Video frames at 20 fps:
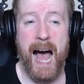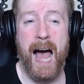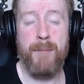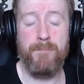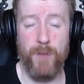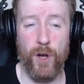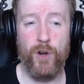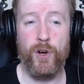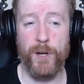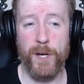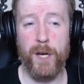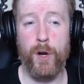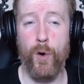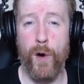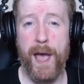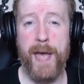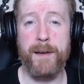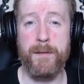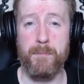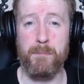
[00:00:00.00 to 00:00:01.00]
I'm not going to
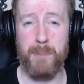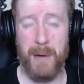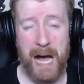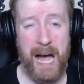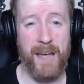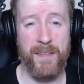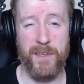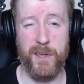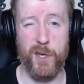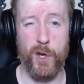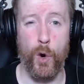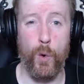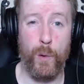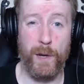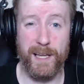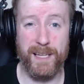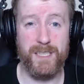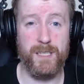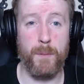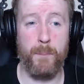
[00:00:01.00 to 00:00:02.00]
go ahead and buy that you're
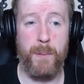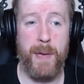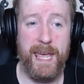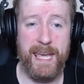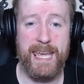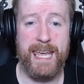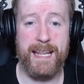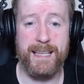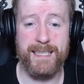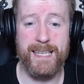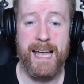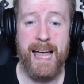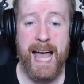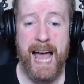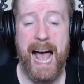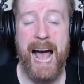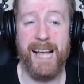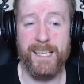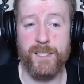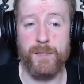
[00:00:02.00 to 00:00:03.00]
willing to pick it
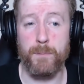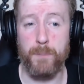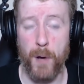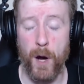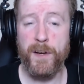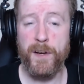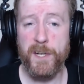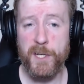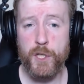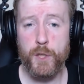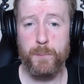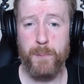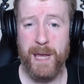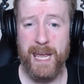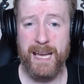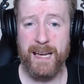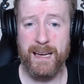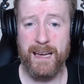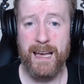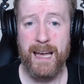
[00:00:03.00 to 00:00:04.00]
as a punish
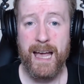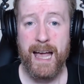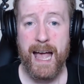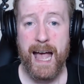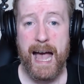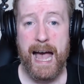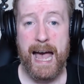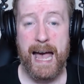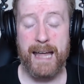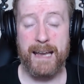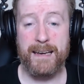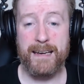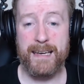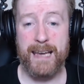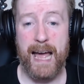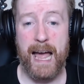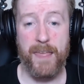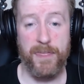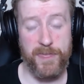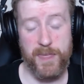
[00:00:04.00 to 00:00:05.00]
pick.
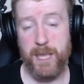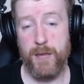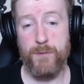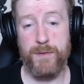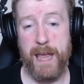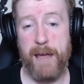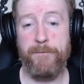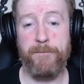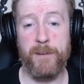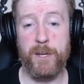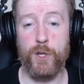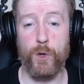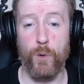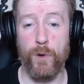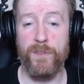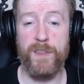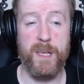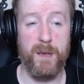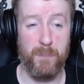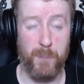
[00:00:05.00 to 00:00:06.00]
And I think you definitely don't
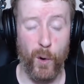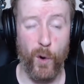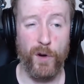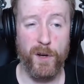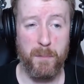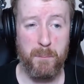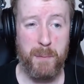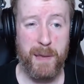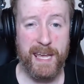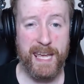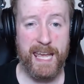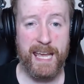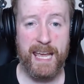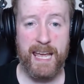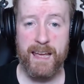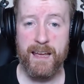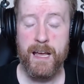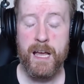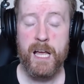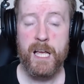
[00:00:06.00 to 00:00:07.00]
want the opponent picking
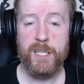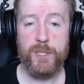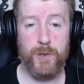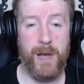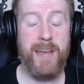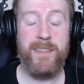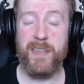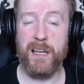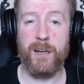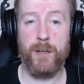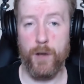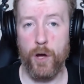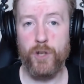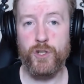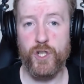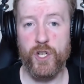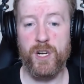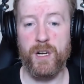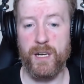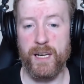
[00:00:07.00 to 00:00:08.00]
it. So I think
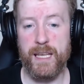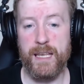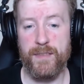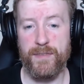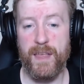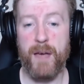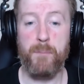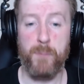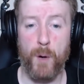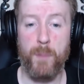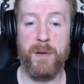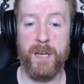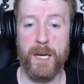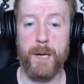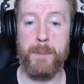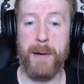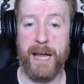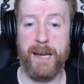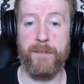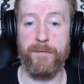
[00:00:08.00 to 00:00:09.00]
logically, they're probably going
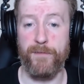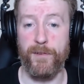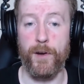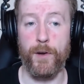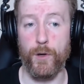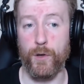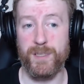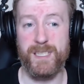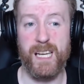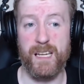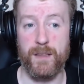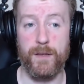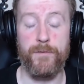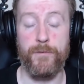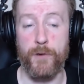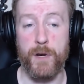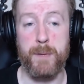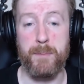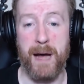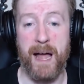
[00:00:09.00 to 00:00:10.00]
to ban Inferno and take the
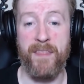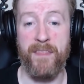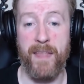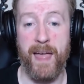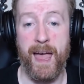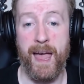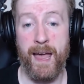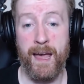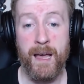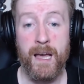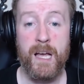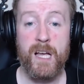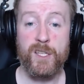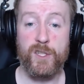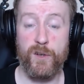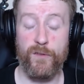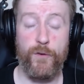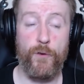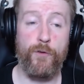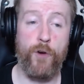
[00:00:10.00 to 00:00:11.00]
free ban there.
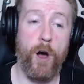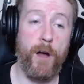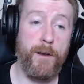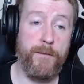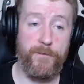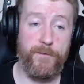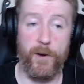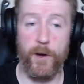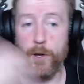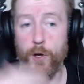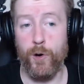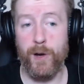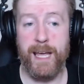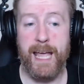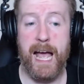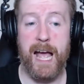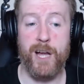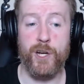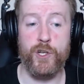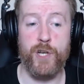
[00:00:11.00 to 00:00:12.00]
So if we've got an Inferno and
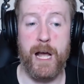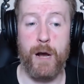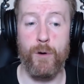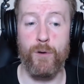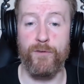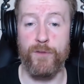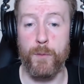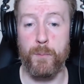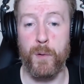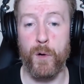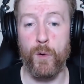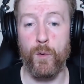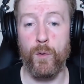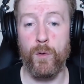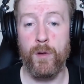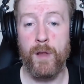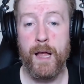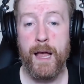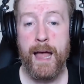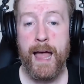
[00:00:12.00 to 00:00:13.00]
cash out of the
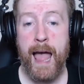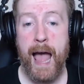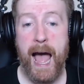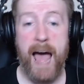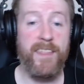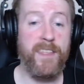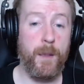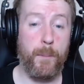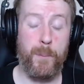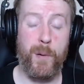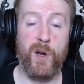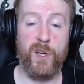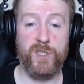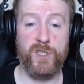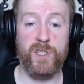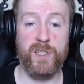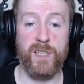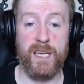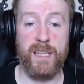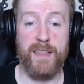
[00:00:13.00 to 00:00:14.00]
pool, I think
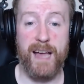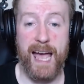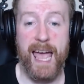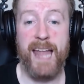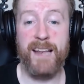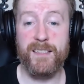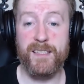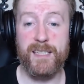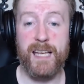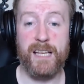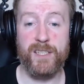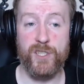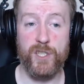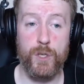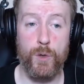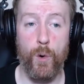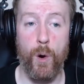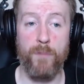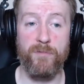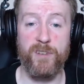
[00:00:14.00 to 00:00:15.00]
personally that ENCE has
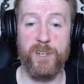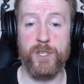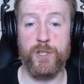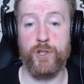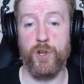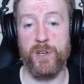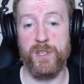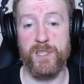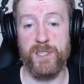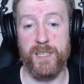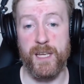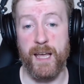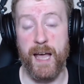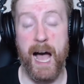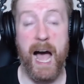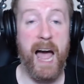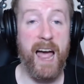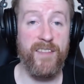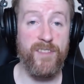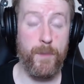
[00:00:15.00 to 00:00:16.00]
2 obvious choices here.
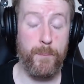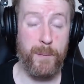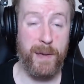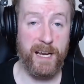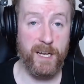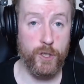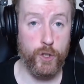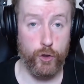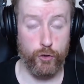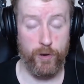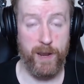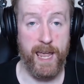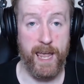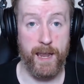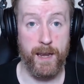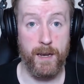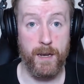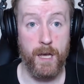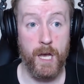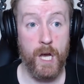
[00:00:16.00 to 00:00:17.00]
Either pick
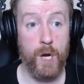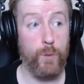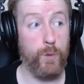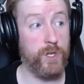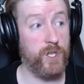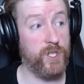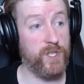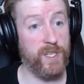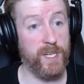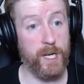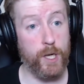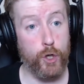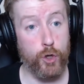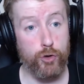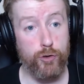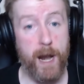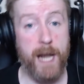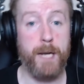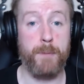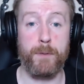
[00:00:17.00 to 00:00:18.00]
Train, which is an
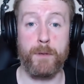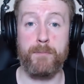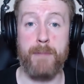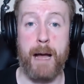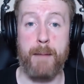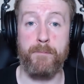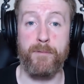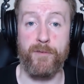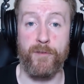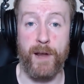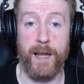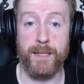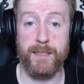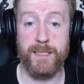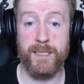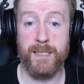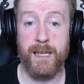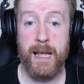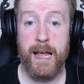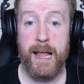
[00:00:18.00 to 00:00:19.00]
incredible map for
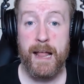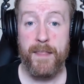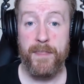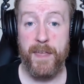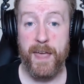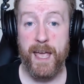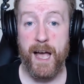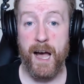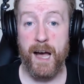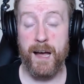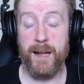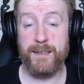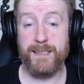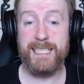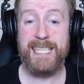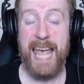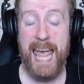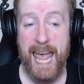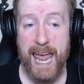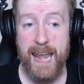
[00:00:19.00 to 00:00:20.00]
ENCE. They are
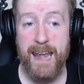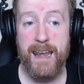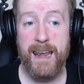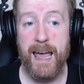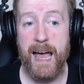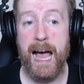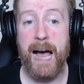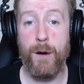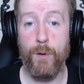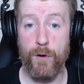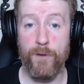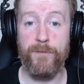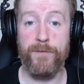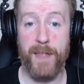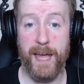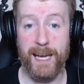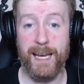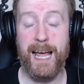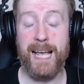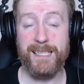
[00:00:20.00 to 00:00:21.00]
10 out of
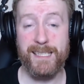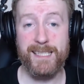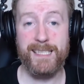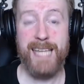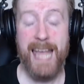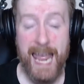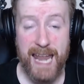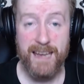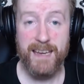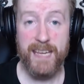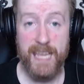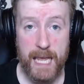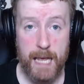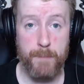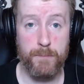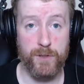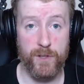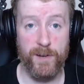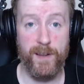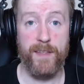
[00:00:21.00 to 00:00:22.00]
their last 10
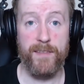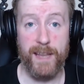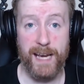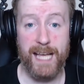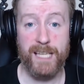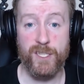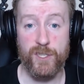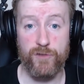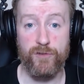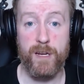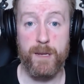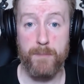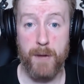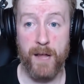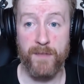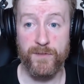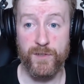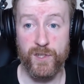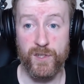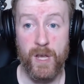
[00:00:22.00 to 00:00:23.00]
games on it in the last 3
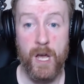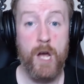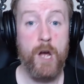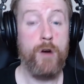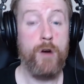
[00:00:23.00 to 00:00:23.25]
months.